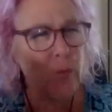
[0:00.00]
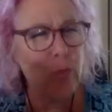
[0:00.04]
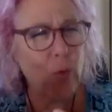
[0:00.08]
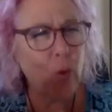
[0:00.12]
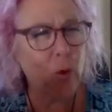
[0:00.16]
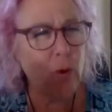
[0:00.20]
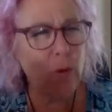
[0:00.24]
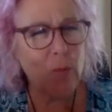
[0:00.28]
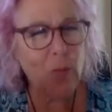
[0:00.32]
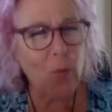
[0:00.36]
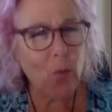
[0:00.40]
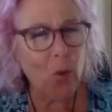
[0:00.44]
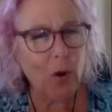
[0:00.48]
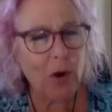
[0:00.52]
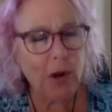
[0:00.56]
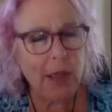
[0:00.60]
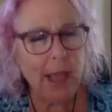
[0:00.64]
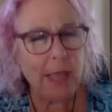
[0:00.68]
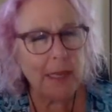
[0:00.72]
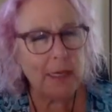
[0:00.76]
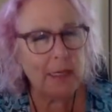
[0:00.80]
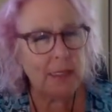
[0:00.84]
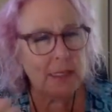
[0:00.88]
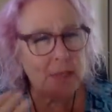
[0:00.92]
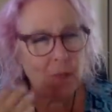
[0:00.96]
more and more
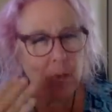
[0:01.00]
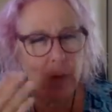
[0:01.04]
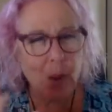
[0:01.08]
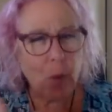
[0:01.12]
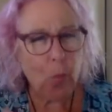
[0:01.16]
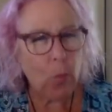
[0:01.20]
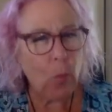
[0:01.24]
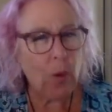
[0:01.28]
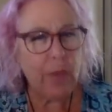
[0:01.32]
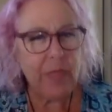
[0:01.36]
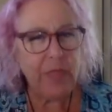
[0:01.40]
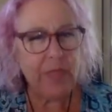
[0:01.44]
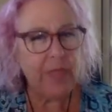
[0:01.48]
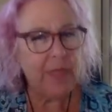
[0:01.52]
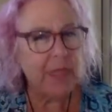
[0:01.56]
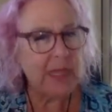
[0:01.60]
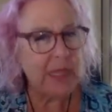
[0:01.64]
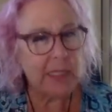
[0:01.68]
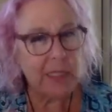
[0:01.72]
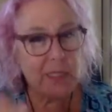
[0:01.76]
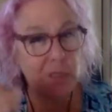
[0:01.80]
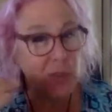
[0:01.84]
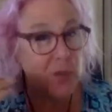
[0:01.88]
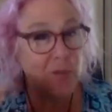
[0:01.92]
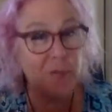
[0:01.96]
guidance around one thing
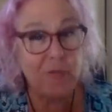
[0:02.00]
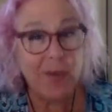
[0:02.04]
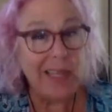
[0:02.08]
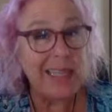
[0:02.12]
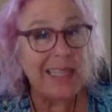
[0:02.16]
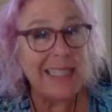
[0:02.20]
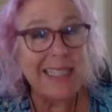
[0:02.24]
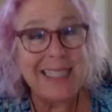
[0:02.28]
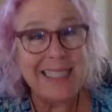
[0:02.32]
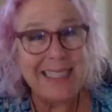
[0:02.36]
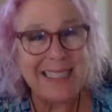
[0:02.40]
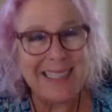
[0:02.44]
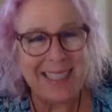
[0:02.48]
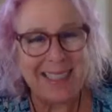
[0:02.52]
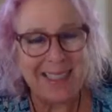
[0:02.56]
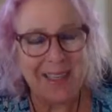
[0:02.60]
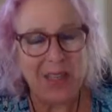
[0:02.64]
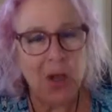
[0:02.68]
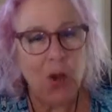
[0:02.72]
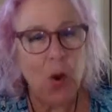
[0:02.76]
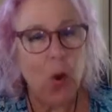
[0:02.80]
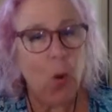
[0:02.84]
until you finally listen,